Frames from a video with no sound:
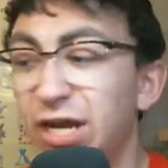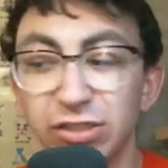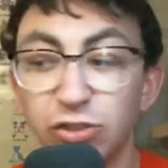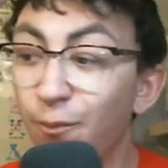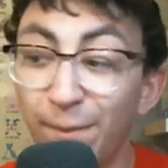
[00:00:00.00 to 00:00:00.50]

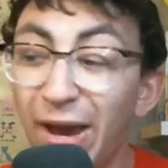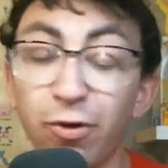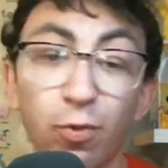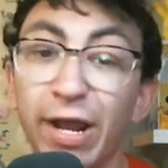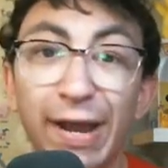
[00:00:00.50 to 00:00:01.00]
odds no
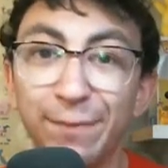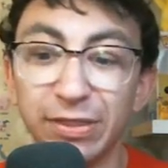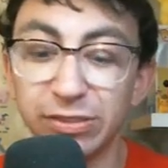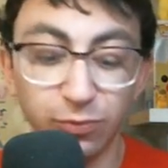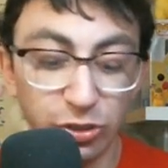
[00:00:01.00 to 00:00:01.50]
matter what
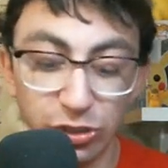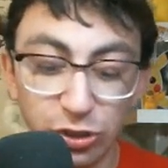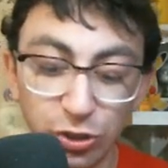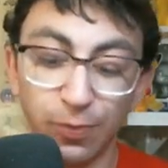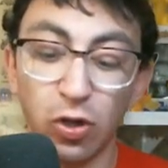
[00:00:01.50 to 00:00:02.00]
happens, which is
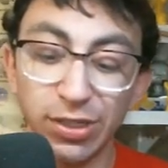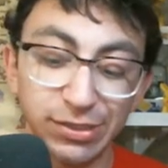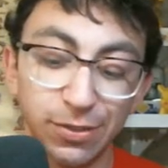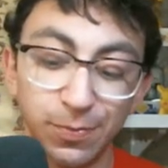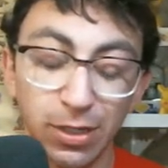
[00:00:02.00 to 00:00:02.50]
super awesome.